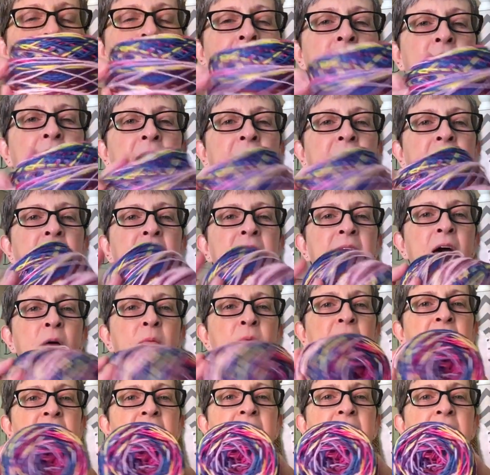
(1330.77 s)
And I got that
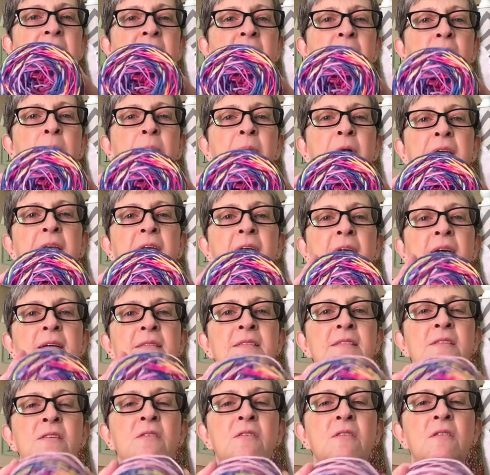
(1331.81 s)
one caked up. I
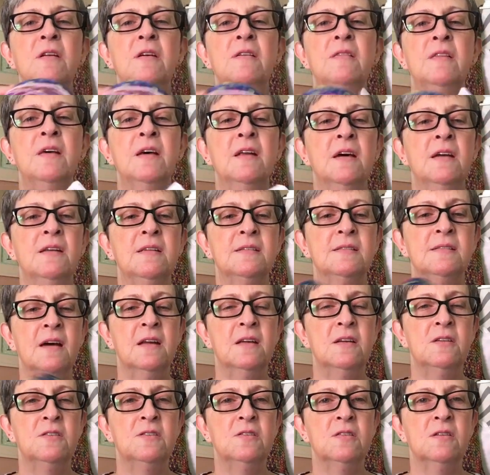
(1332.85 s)
cast on, and then I
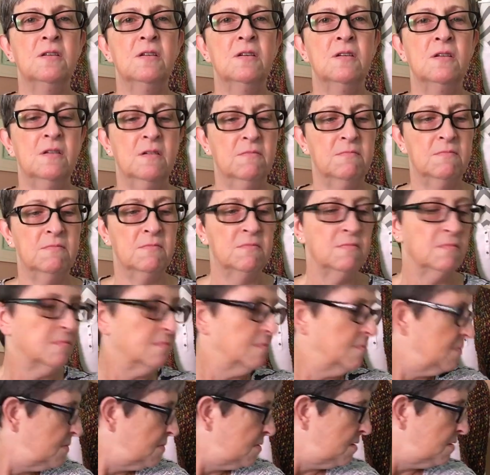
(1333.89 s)
decided to
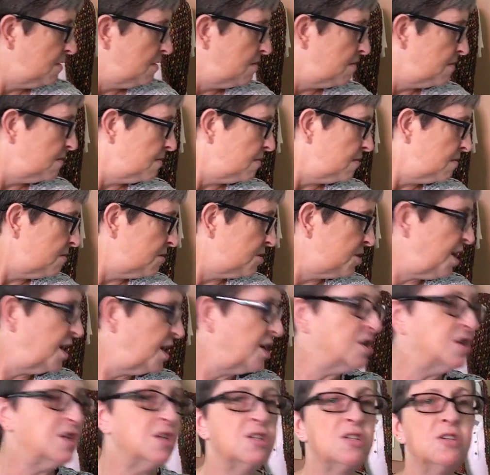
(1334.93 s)

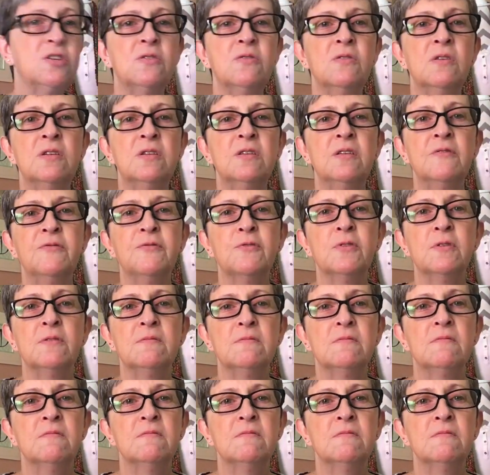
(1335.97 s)
change it to a different.